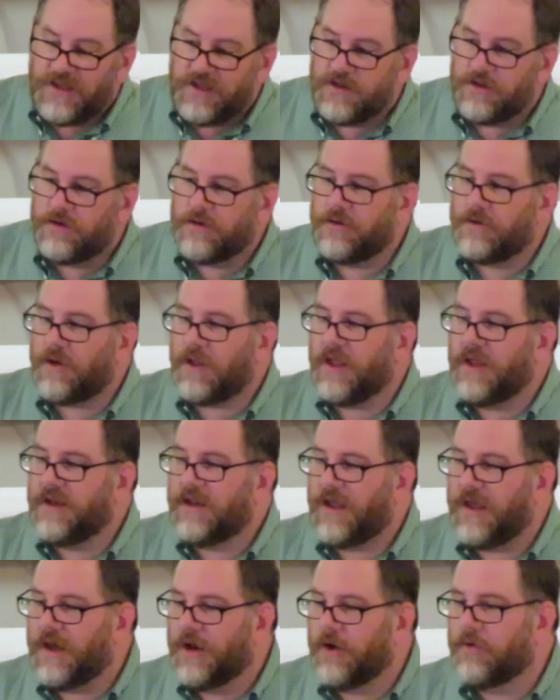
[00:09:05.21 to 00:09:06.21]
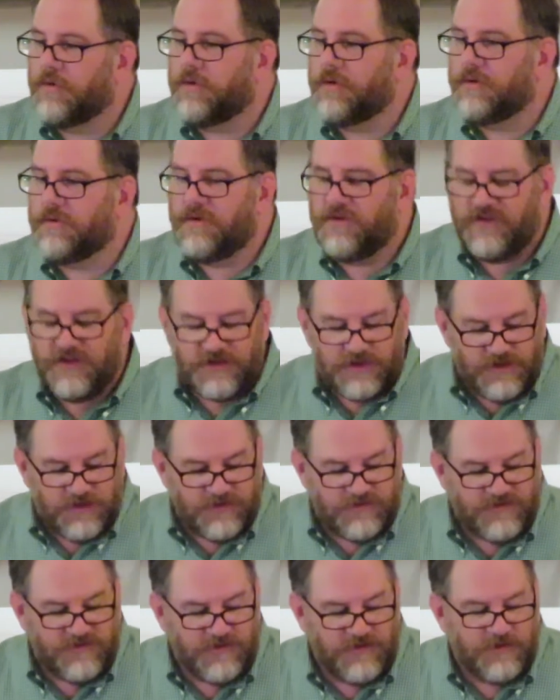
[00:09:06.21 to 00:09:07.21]
inner and outer
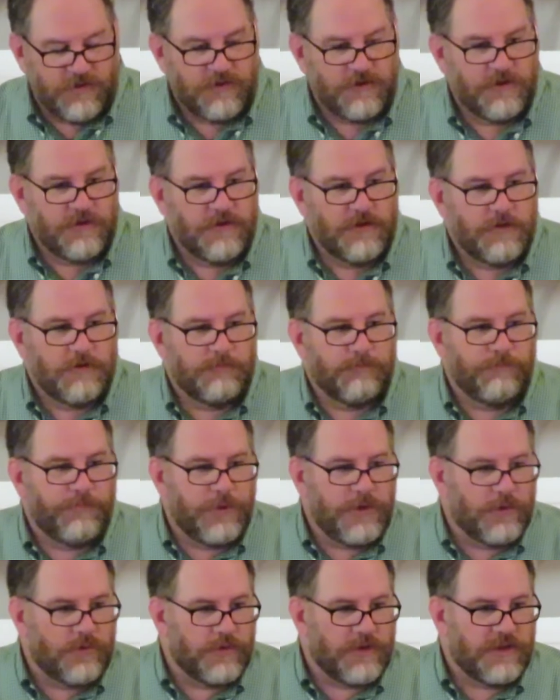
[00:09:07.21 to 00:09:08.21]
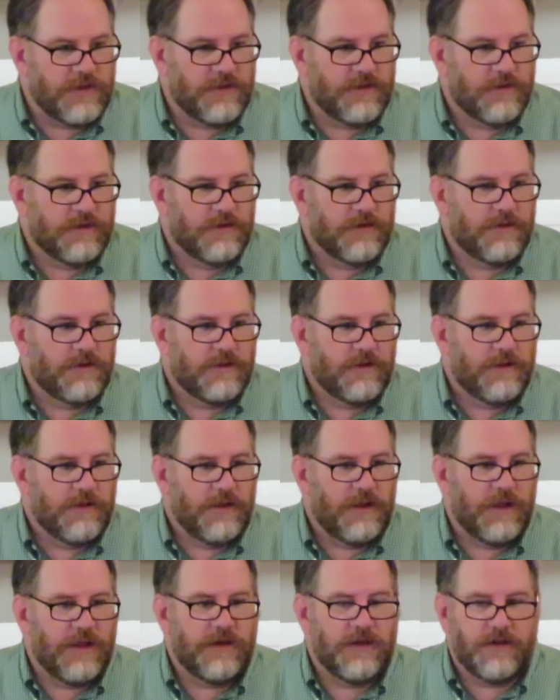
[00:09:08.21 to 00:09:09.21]
dignity, beauty,
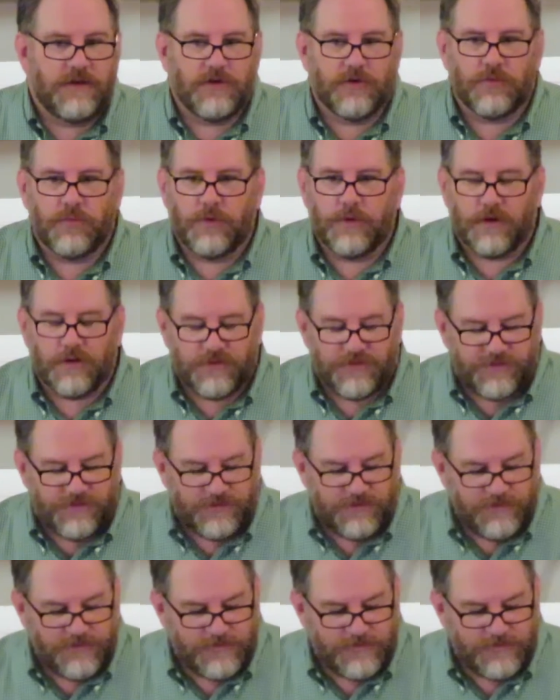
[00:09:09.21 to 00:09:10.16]
and inner worth.